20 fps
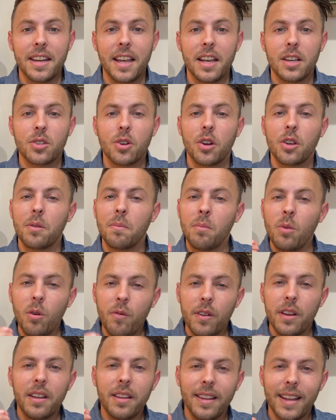days or you're
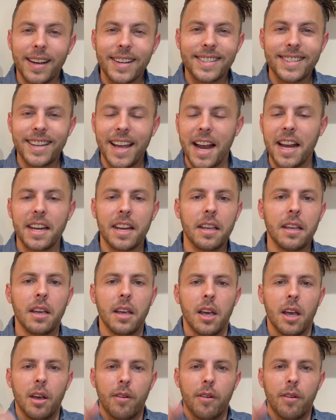moving the next 90,